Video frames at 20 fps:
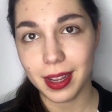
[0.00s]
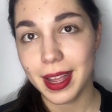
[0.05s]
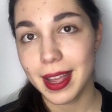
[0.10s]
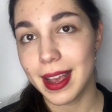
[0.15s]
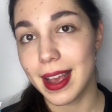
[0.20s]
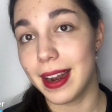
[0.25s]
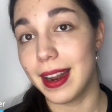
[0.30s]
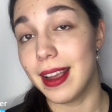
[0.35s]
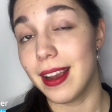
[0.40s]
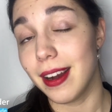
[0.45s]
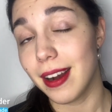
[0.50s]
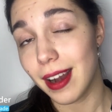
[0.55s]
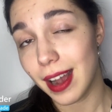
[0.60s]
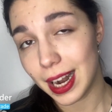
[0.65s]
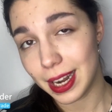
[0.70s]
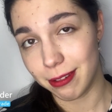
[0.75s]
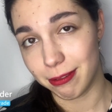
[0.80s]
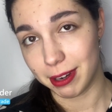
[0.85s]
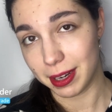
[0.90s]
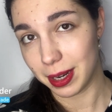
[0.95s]
and I highly
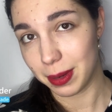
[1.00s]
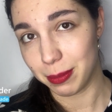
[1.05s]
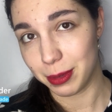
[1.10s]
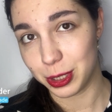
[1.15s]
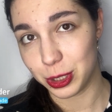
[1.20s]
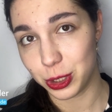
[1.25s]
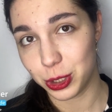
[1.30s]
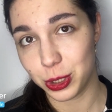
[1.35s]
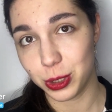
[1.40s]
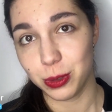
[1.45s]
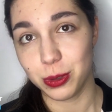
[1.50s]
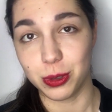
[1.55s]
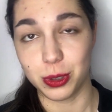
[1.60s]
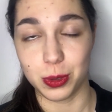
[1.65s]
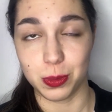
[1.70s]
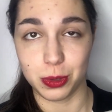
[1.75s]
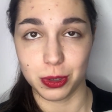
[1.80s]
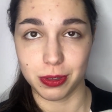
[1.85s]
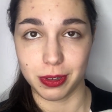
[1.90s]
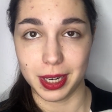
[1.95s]
recommend you to
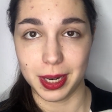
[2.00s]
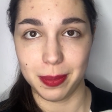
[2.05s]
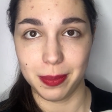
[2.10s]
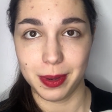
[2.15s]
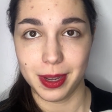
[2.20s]
subscribe.